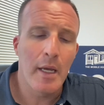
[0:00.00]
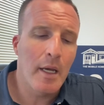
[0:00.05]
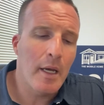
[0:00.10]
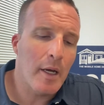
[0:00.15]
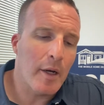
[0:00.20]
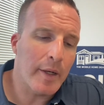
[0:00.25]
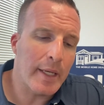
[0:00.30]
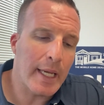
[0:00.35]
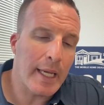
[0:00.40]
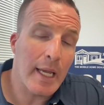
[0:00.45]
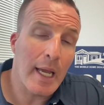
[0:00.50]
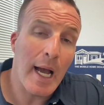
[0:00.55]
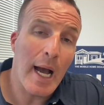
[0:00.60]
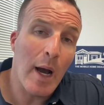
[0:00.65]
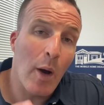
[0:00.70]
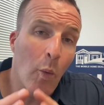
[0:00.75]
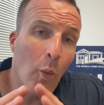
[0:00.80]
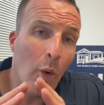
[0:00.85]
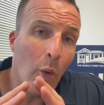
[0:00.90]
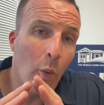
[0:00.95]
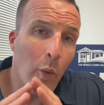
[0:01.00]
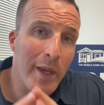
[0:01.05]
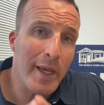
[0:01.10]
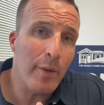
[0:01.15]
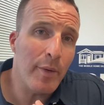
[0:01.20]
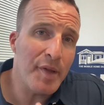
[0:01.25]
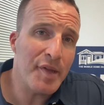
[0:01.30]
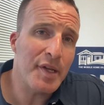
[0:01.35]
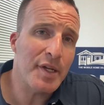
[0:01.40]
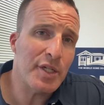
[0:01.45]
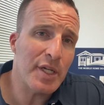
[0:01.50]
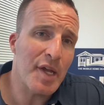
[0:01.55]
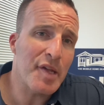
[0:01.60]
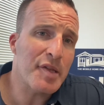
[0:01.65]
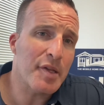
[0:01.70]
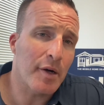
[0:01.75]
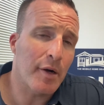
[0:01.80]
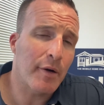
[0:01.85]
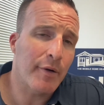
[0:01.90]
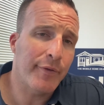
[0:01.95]
okay, what we always suggest
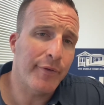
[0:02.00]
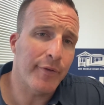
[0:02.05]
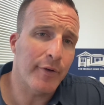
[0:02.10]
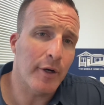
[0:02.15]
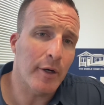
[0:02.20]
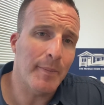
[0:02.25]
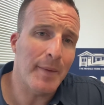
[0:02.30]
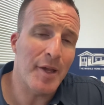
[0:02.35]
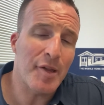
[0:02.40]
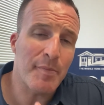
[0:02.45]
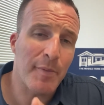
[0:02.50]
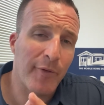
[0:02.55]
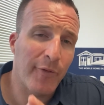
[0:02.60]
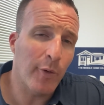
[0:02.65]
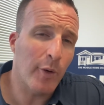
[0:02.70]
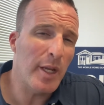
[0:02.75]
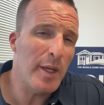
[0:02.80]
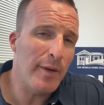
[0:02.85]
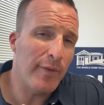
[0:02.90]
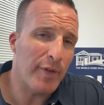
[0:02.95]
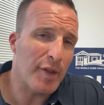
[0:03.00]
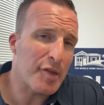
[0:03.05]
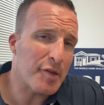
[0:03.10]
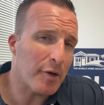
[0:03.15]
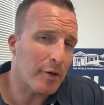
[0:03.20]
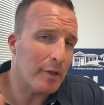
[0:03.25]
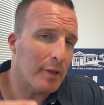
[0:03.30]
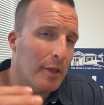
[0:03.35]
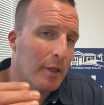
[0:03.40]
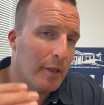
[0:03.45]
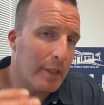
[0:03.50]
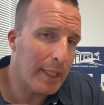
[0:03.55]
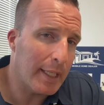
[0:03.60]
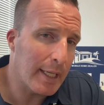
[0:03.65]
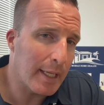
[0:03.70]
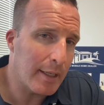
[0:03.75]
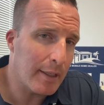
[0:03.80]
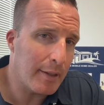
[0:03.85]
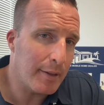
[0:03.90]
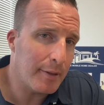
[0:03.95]
at our firm is before you even start looking
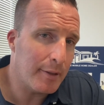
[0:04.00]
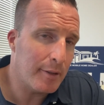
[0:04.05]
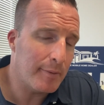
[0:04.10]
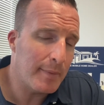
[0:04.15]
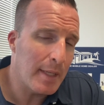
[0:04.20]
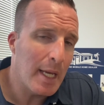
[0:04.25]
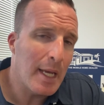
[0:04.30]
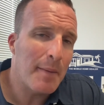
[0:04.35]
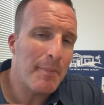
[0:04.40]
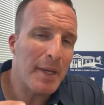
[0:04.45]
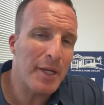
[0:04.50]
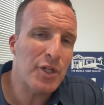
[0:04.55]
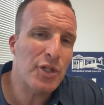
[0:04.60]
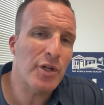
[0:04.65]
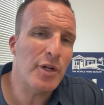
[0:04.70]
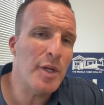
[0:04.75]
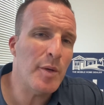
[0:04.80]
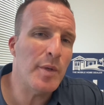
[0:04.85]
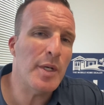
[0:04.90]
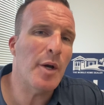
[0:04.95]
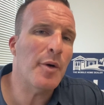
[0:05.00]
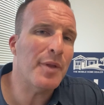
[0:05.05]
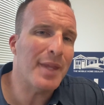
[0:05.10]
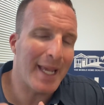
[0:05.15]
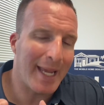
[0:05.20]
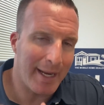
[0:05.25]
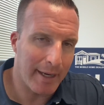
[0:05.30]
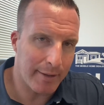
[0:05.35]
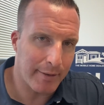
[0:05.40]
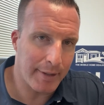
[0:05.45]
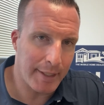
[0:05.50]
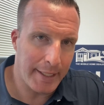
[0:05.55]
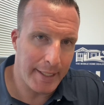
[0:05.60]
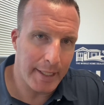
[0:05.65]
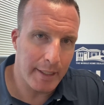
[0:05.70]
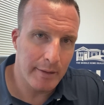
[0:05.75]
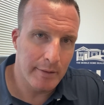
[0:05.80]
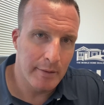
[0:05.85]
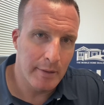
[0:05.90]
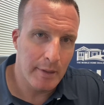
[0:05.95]
at a home, make sure you know the
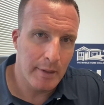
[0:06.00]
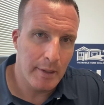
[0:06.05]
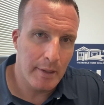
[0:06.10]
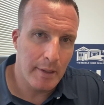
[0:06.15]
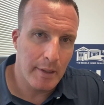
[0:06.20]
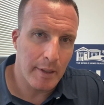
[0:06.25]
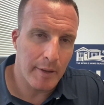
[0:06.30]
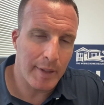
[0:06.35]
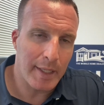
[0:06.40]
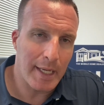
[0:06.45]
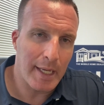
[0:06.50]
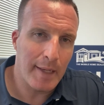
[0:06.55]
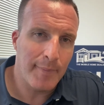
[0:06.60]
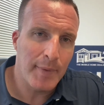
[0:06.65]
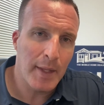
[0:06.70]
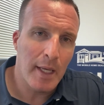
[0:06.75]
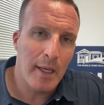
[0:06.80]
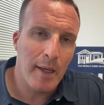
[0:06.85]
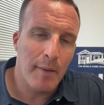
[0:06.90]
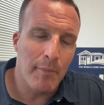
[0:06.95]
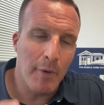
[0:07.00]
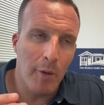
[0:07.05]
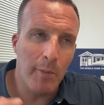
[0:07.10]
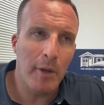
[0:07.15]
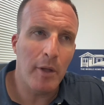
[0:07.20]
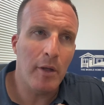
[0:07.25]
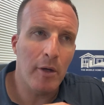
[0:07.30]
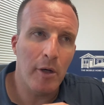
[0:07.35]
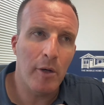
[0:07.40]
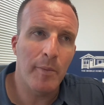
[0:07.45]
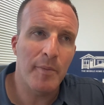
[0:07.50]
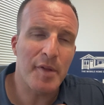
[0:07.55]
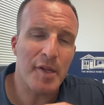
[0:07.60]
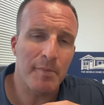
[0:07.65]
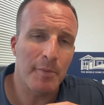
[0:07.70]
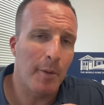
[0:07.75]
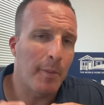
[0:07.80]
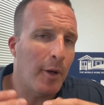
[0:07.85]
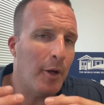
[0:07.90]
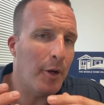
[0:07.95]
area, okay? Mobile homes and
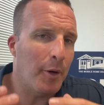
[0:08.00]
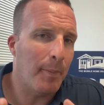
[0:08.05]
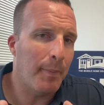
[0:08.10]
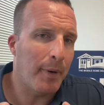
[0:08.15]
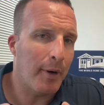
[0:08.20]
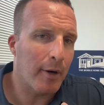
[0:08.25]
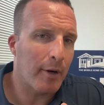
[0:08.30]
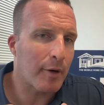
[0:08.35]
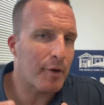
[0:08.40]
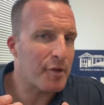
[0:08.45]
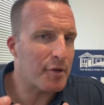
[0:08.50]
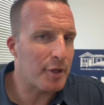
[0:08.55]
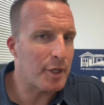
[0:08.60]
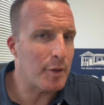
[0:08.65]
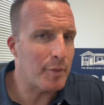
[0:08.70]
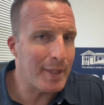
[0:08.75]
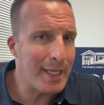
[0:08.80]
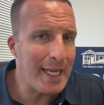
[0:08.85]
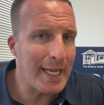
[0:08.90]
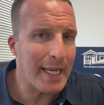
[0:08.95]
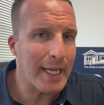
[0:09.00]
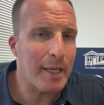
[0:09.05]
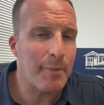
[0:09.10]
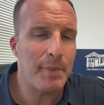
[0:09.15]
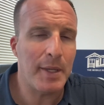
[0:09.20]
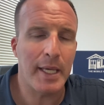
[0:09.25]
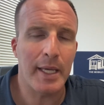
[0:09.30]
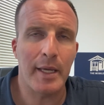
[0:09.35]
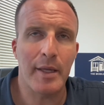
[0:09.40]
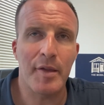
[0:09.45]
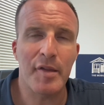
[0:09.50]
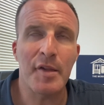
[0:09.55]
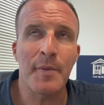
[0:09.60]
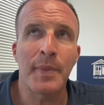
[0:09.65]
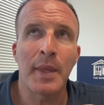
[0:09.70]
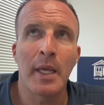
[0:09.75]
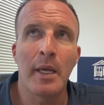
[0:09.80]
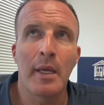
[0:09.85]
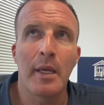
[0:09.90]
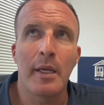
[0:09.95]
mobile home parks are unique because
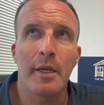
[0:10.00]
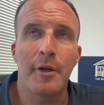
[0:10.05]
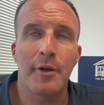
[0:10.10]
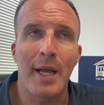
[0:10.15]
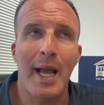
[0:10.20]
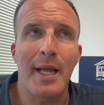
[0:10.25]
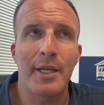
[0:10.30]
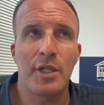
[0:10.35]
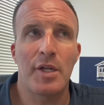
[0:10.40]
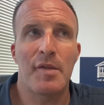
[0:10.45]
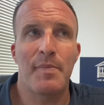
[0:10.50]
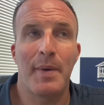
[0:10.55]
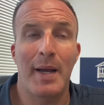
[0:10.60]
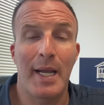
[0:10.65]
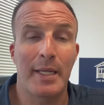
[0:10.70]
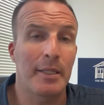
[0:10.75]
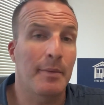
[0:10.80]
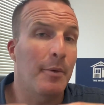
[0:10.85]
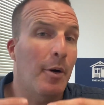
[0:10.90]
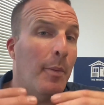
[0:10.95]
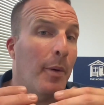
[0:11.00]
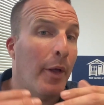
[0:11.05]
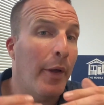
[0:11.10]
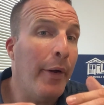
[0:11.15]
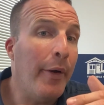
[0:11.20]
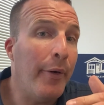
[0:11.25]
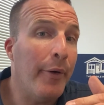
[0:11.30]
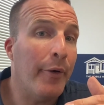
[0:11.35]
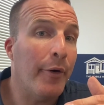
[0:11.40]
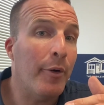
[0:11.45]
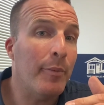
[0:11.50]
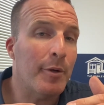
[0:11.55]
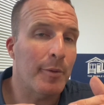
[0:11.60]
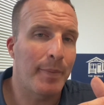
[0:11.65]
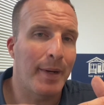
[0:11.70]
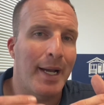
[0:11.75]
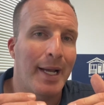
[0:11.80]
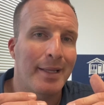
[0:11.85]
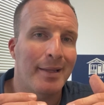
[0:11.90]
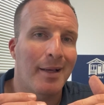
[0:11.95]
you're not just buying the mobile home, you're
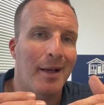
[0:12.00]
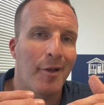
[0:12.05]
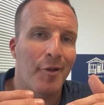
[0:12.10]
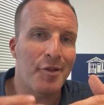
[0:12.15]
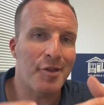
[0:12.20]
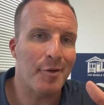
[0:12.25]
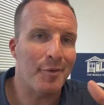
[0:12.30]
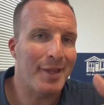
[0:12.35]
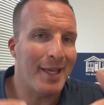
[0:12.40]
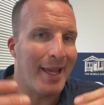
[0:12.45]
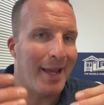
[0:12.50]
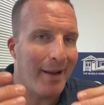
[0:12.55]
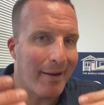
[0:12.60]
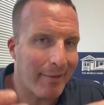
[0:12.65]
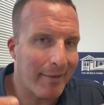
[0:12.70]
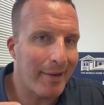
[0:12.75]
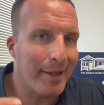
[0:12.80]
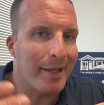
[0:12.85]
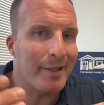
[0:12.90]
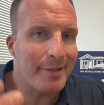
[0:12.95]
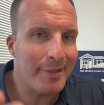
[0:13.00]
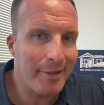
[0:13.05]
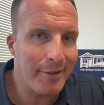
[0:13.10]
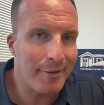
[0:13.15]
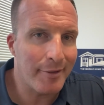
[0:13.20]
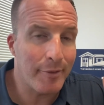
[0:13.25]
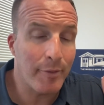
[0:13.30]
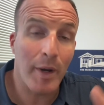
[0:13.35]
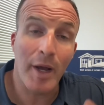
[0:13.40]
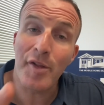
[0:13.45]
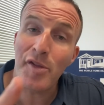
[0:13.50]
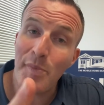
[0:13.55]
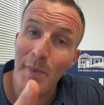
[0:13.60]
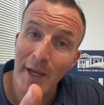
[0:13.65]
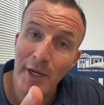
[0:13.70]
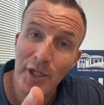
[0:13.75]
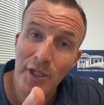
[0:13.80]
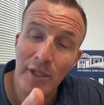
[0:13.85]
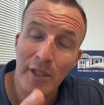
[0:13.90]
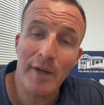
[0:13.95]
buying also the area too,
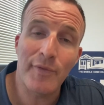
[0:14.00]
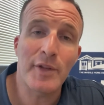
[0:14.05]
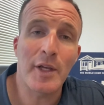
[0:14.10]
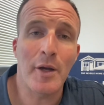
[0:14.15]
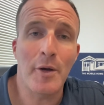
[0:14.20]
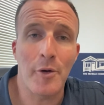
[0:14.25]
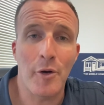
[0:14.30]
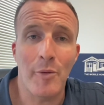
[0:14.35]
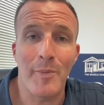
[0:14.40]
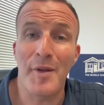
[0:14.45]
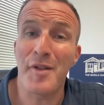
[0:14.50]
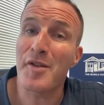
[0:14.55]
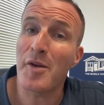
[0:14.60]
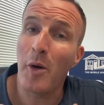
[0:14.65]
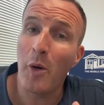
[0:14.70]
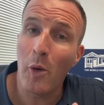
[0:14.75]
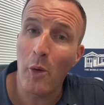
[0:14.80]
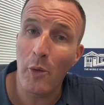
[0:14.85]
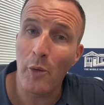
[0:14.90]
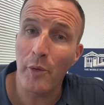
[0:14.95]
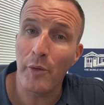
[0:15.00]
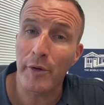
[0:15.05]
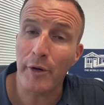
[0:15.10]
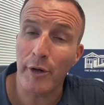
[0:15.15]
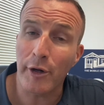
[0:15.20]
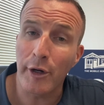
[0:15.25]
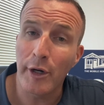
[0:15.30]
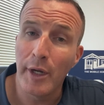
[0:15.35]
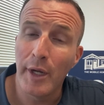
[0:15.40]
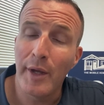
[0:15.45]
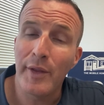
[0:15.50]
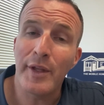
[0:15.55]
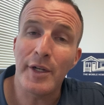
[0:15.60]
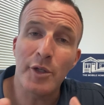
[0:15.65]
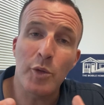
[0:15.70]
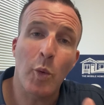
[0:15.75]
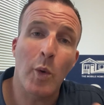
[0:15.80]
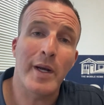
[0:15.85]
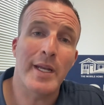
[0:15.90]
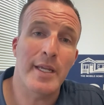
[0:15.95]
especially if the home is older than
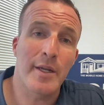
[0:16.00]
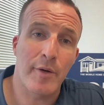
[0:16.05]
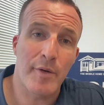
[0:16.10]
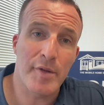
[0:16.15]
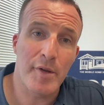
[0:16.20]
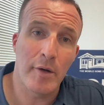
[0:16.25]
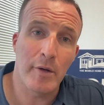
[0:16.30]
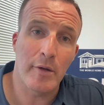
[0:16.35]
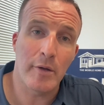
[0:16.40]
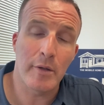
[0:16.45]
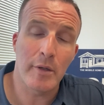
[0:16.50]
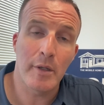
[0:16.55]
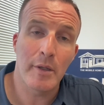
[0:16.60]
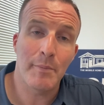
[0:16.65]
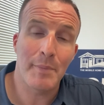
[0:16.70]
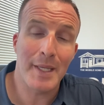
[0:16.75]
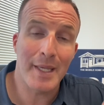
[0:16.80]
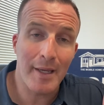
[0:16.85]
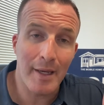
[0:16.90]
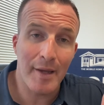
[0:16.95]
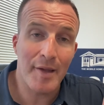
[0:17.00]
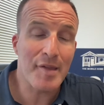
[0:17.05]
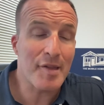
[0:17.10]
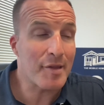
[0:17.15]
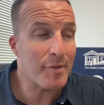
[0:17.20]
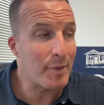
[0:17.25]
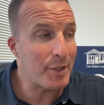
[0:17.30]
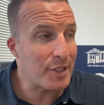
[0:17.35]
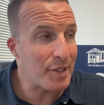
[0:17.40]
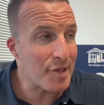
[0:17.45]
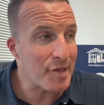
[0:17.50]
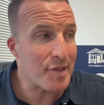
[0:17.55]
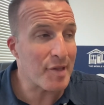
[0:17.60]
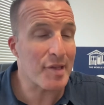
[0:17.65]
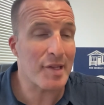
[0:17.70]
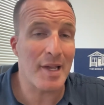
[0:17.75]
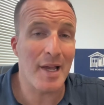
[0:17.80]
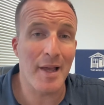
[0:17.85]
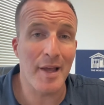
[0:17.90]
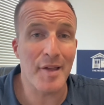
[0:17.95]
20 years old, because as we just
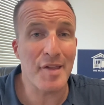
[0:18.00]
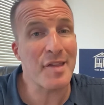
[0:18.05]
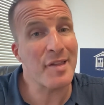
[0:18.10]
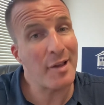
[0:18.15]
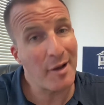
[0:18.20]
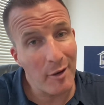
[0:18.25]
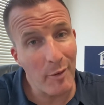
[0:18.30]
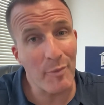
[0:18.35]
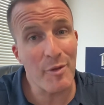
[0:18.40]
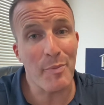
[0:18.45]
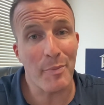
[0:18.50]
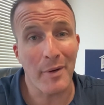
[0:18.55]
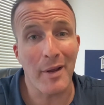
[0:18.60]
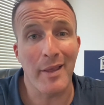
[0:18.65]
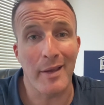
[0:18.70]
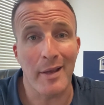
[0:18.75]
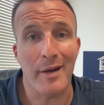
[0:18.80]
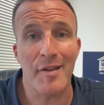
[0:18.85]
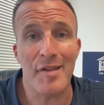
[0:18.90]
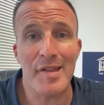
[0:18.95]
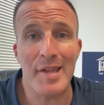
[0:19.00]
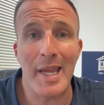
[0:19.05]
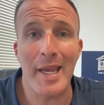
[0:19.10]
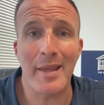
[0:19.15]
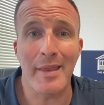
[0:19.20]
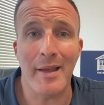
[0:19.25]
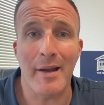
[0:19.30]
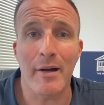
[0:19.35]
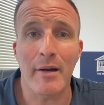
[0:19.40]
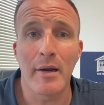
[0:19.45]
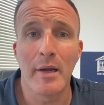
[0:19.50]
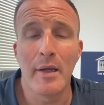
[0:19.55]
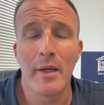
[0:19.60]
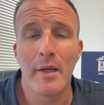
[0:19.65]
discussed, the home's probably gonna stay there